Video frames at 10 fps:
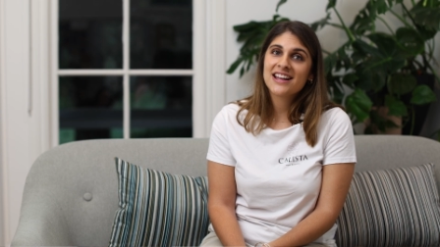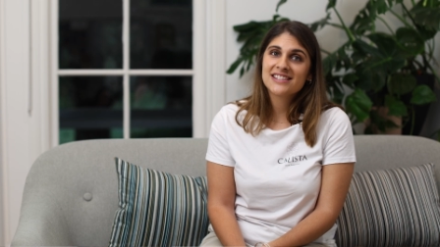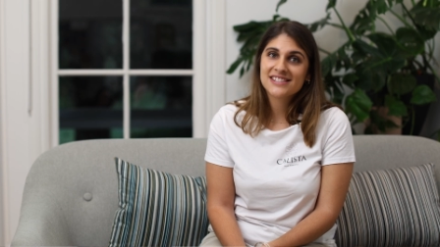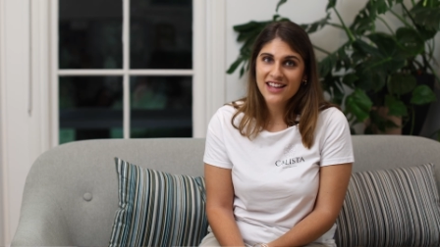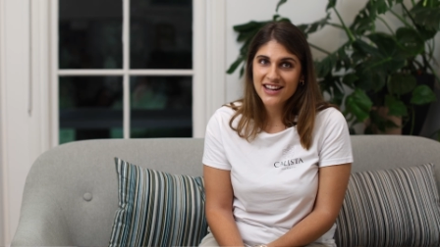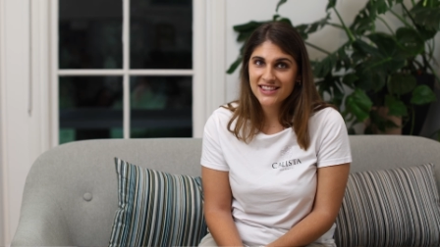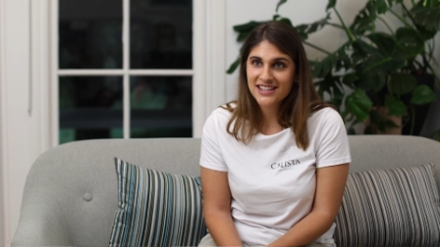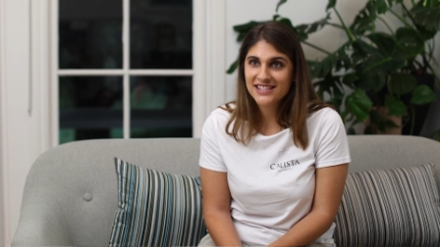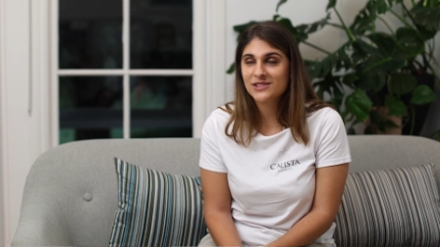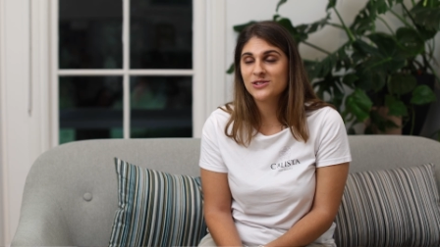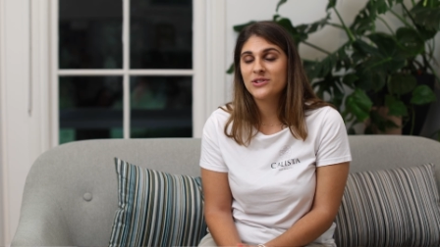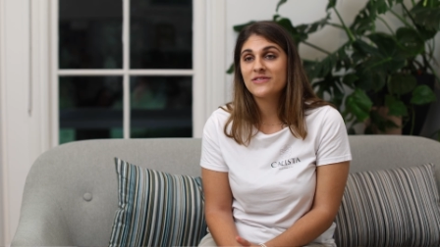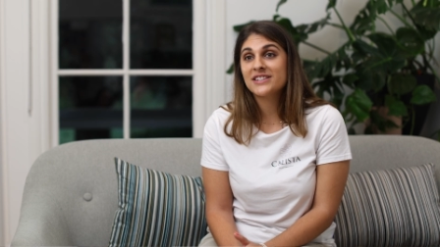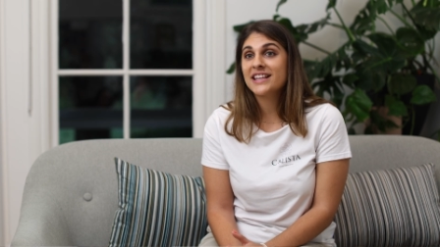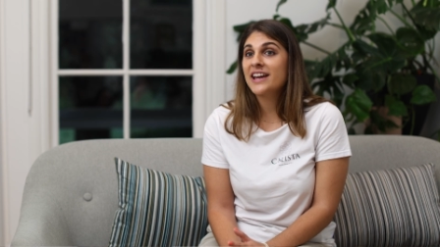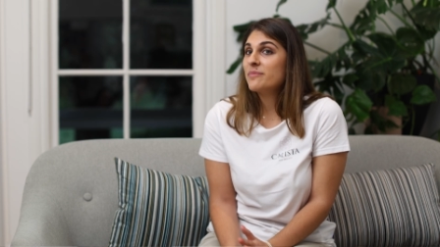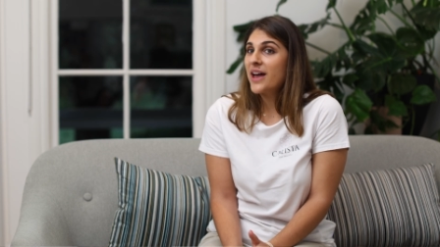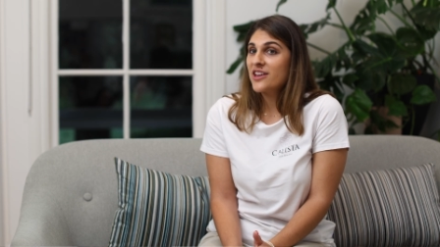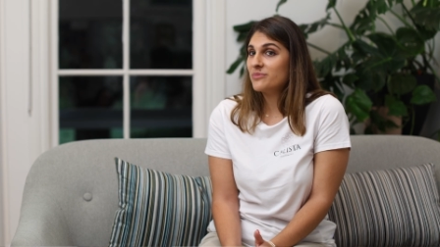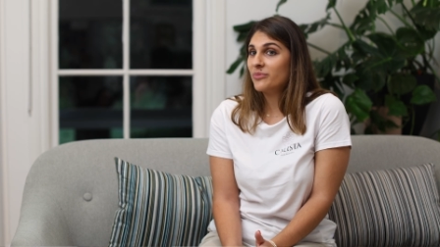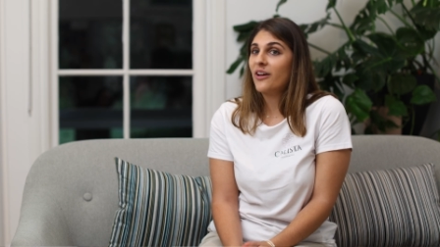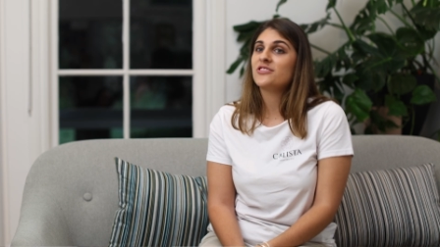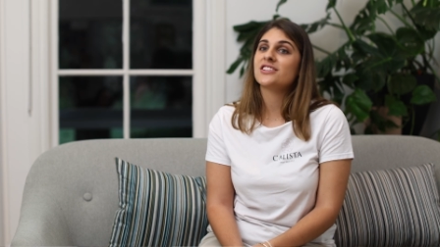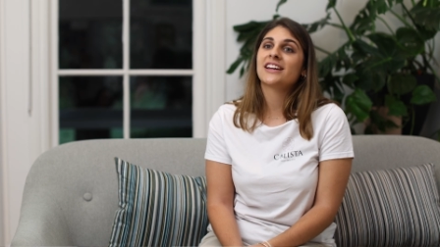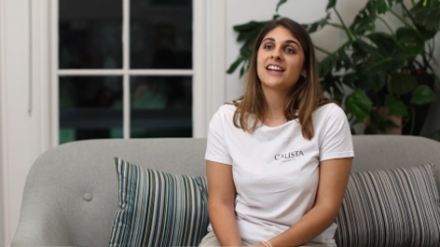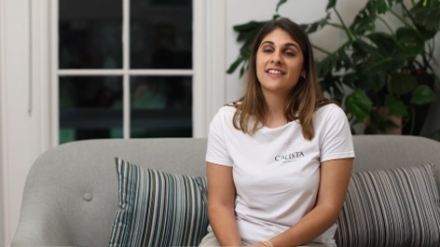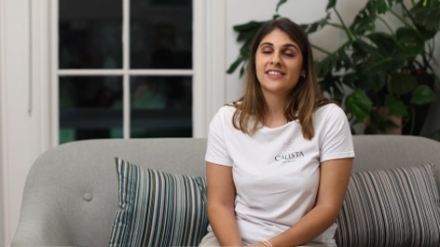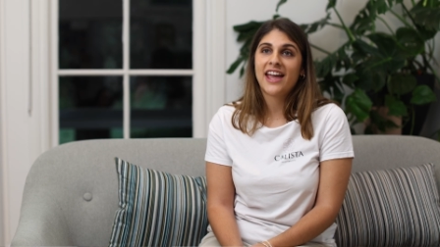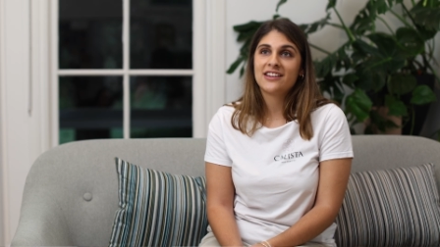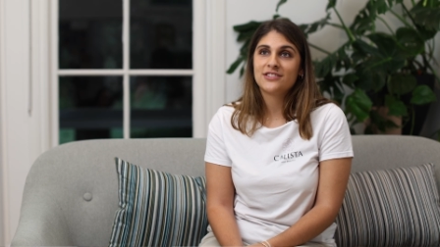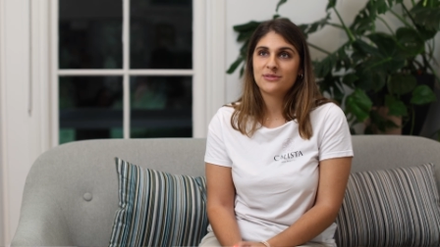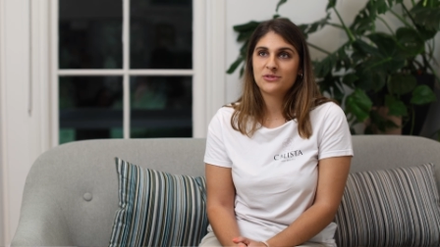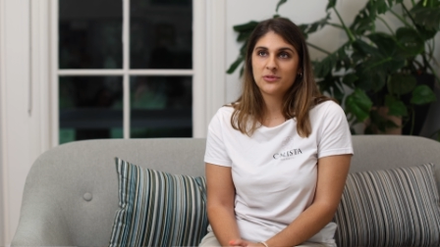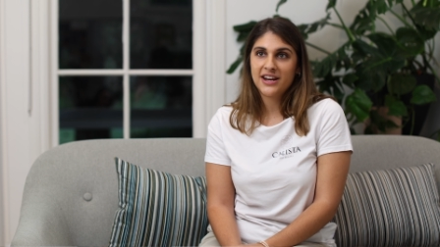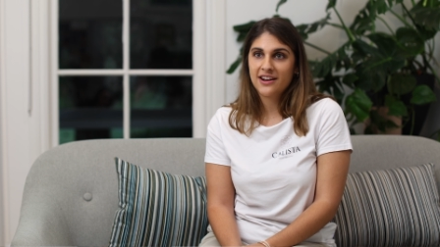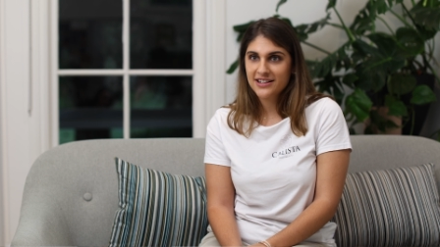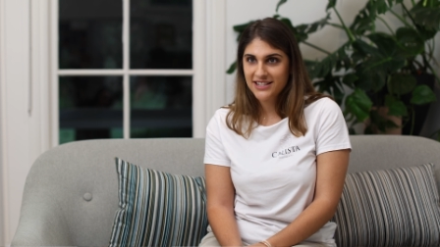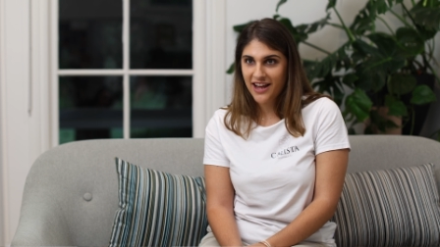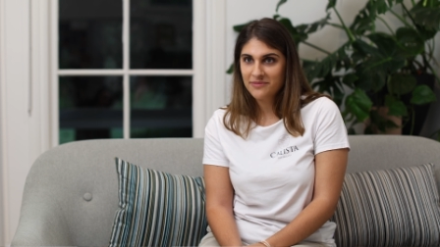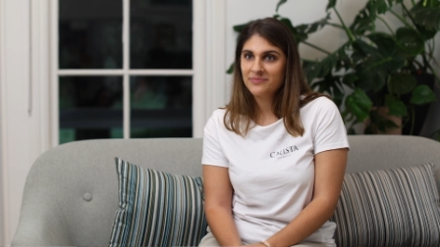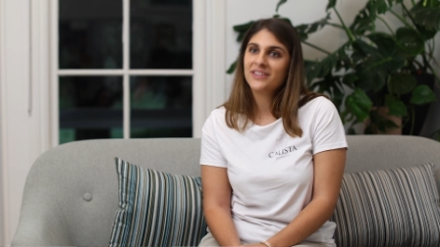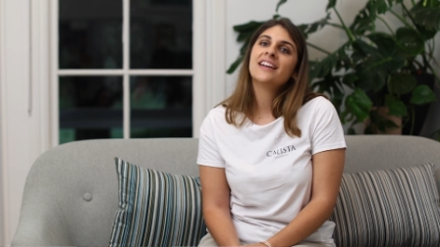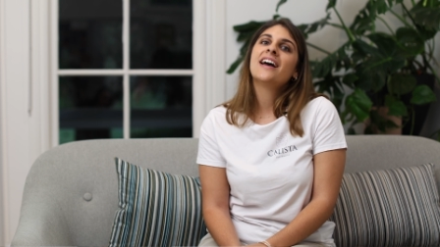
had started this sort of as like a passion project at the end of 2019.